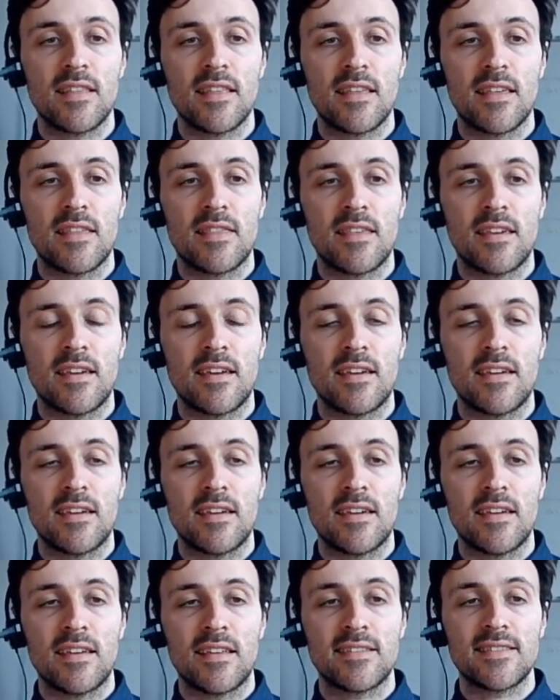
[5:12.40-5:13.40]

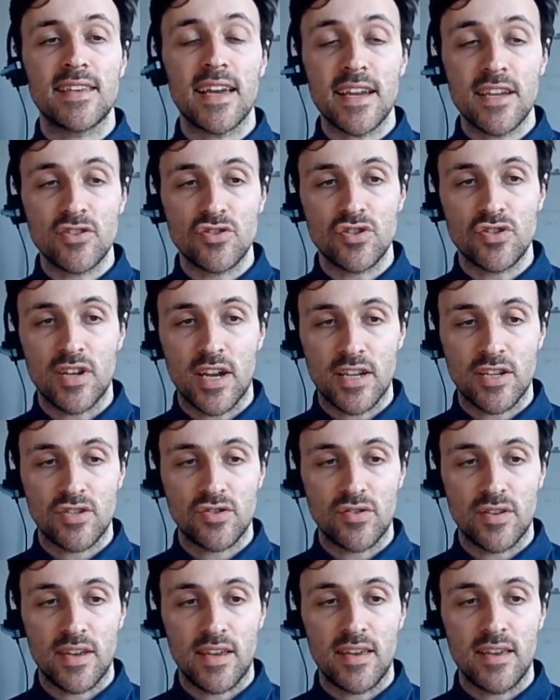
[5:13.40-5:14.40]
the second
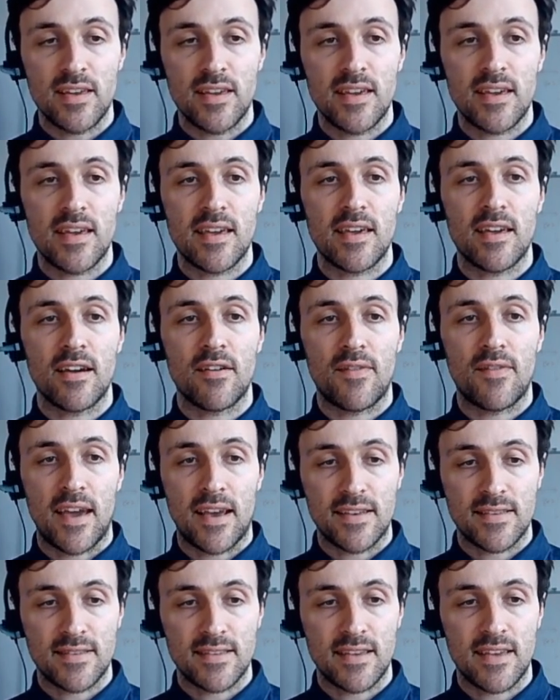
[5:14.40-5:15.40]
trajectory of
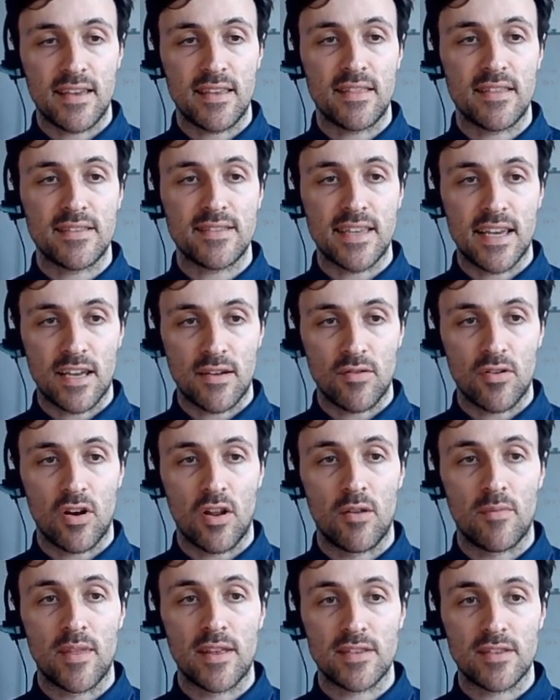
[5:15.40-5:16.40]
x in the second
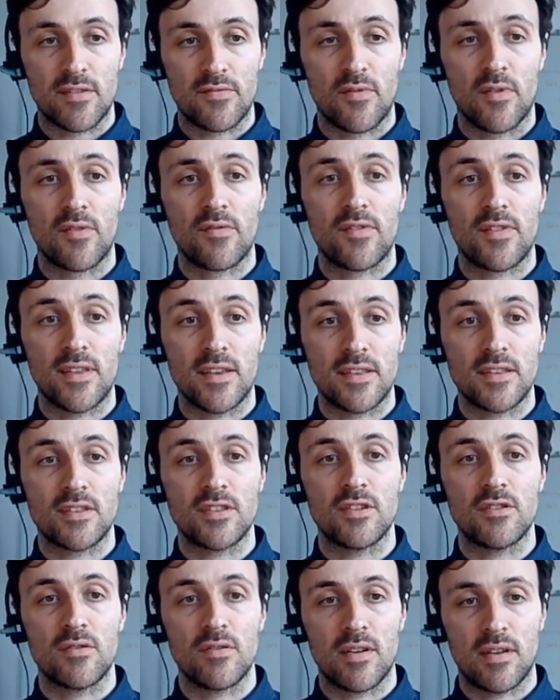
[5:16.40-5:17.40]
column, that's the one for theta
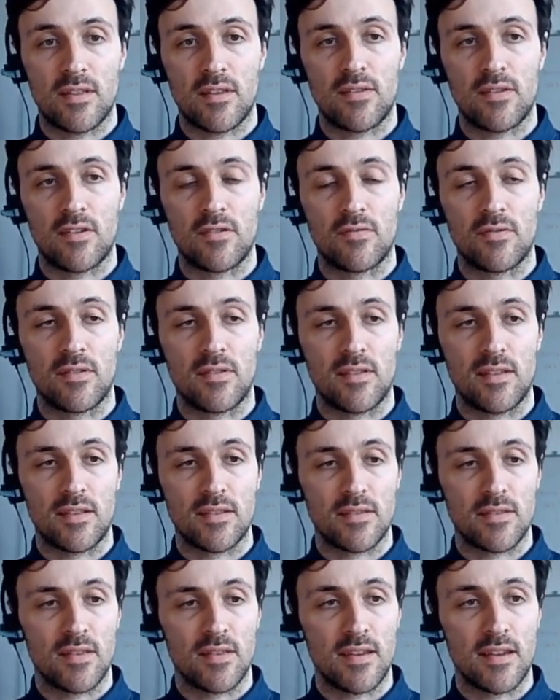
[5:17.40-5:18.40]
2, and the third one of theta,
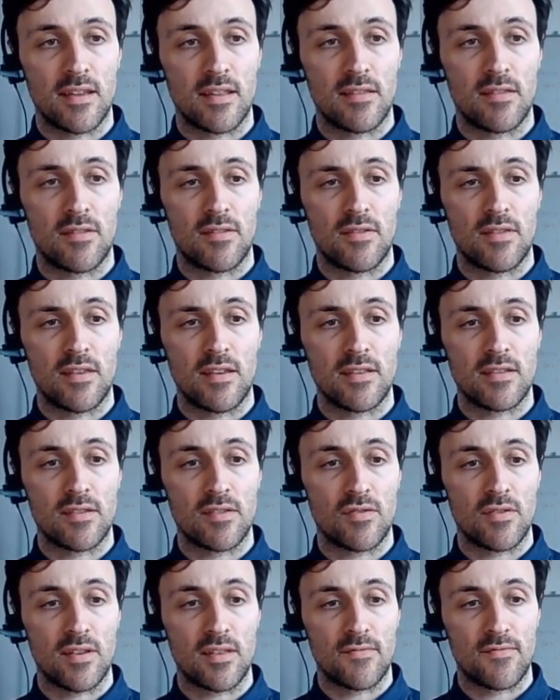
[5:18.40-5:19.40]
in theta
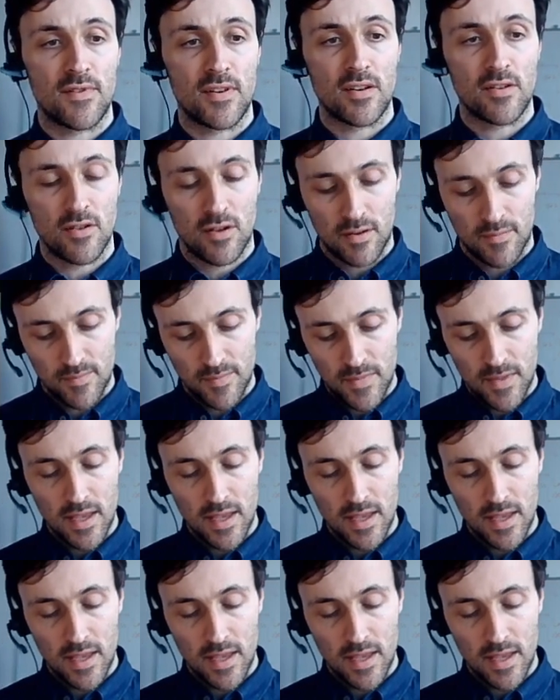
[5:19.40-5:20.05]
3 in the third column.